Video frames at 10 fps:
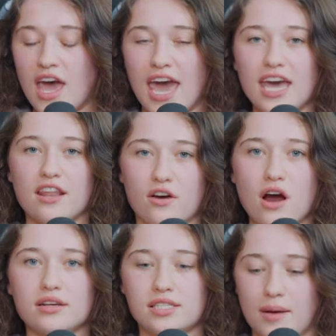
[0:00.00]
And there
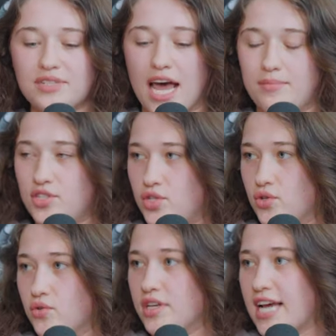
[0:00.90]
are subtypes
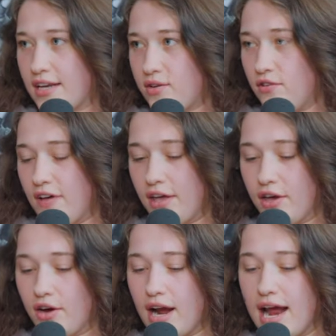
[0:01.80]
to technical failure.